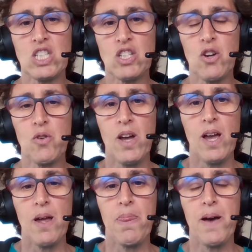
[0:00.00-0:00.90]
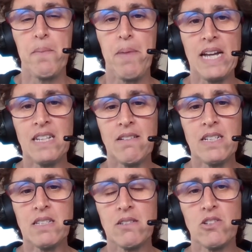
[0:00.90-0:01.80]
So the
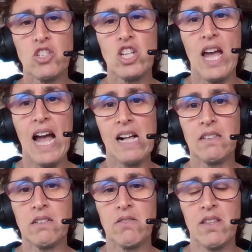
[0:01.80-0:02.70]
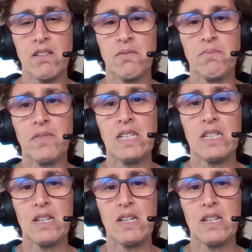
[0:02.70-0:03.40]
binary search algorithm,